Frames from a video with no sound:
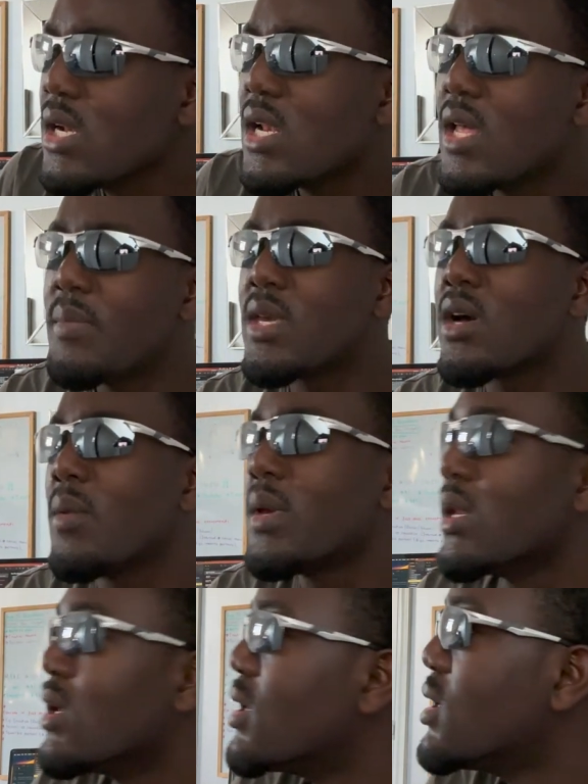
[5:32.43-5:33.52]
Let me come
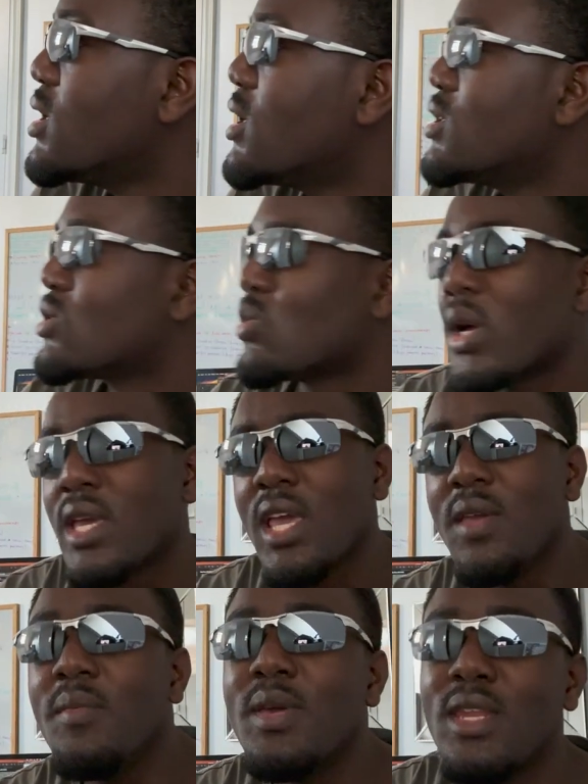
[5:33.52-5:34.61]
in. So I
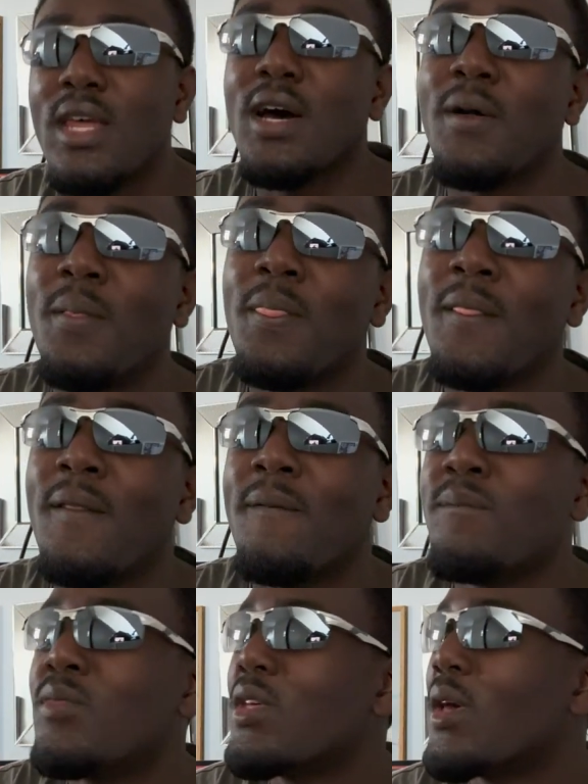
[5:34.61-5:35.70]
came in now,
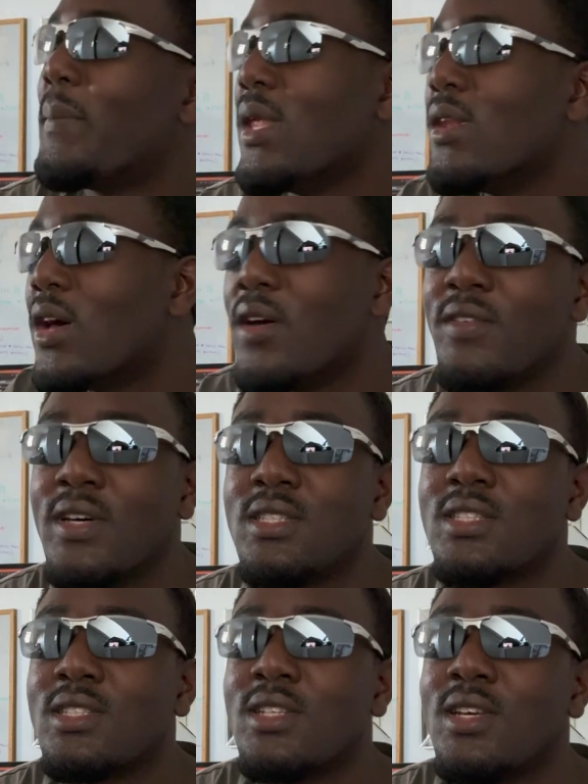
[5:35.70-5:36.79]
a bit
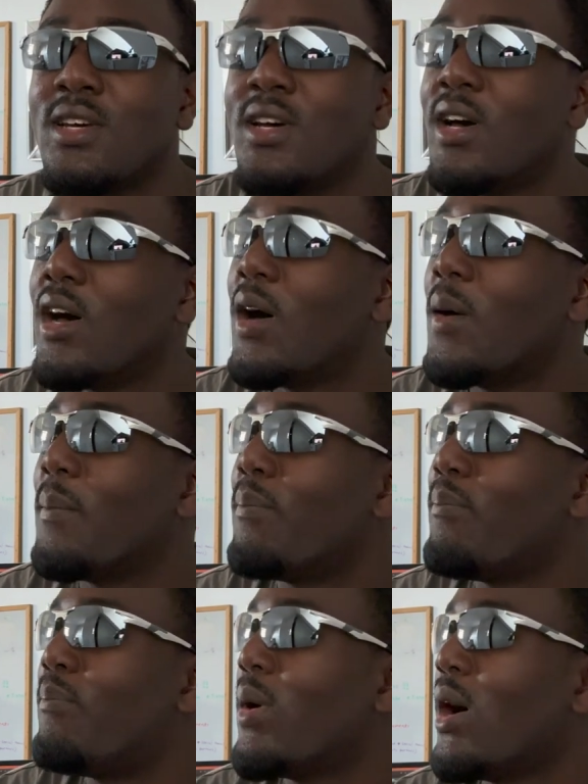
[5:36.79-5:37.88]
nervous,
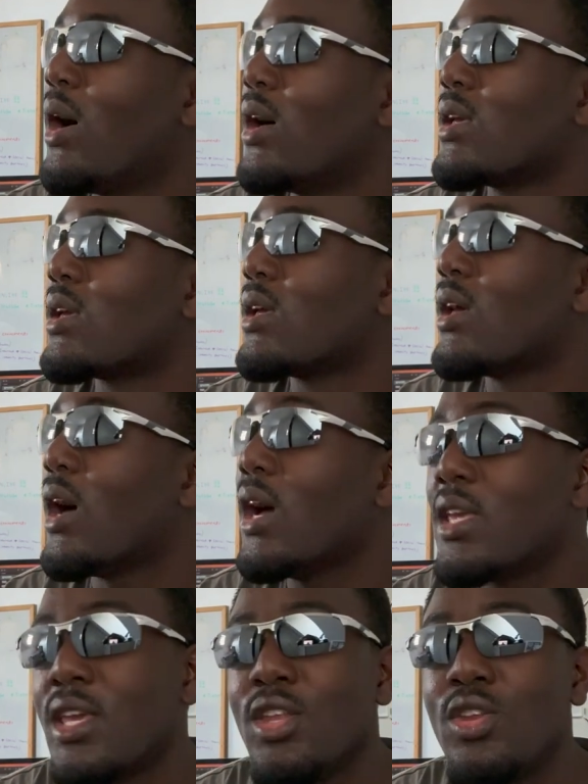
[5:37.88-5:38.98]
but I
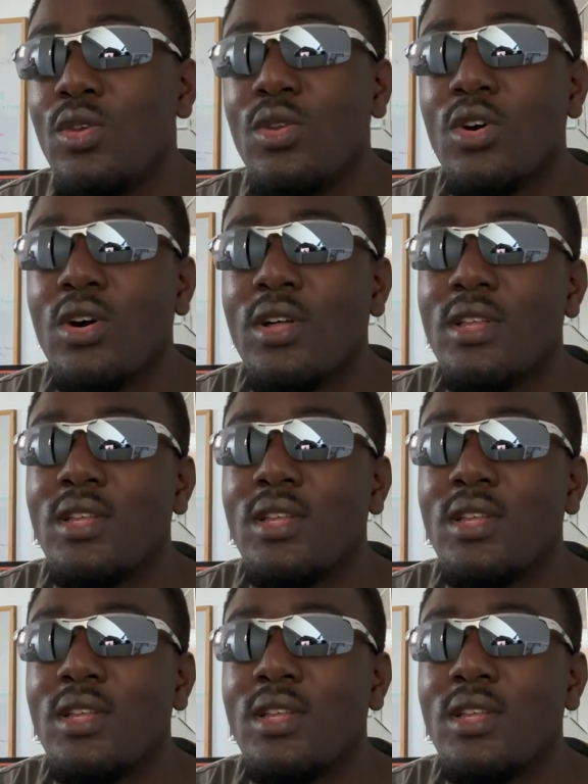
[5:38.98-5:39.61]
kid you not,